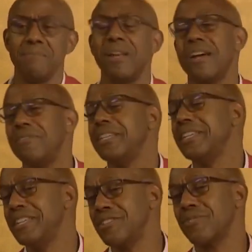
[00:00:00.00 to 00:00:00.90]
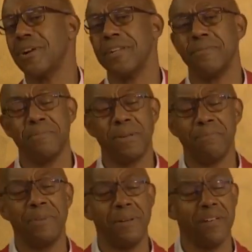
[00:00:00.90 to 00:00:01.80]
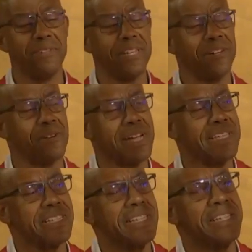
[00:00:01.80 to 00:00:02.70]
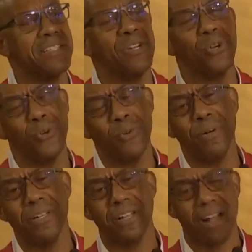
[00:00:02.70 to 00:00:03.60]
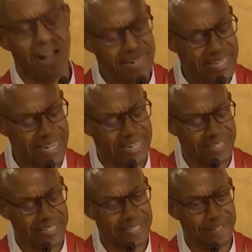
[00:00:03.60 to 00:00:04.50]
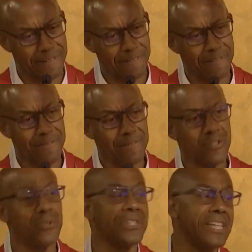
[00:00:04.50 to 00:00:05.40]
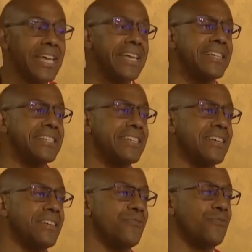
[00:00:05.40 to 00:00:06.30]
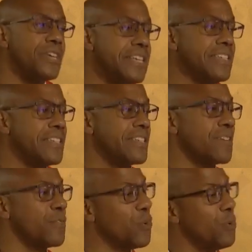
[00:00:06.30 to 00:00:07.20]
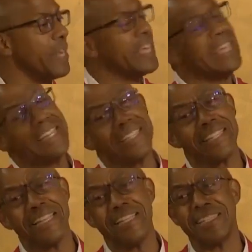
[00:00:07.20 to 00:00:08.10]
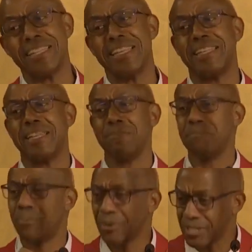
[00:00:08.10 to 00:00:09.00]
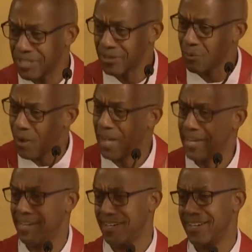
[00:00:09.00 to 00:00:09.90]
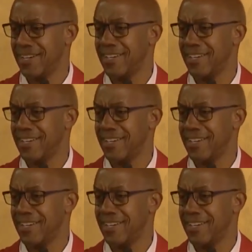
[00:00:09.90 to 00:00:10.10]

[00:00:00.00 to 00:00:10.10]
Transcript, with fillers: Beloved in, this, beloved in Christ, in this global context, Today's feast of the Holy Innocents is an important one.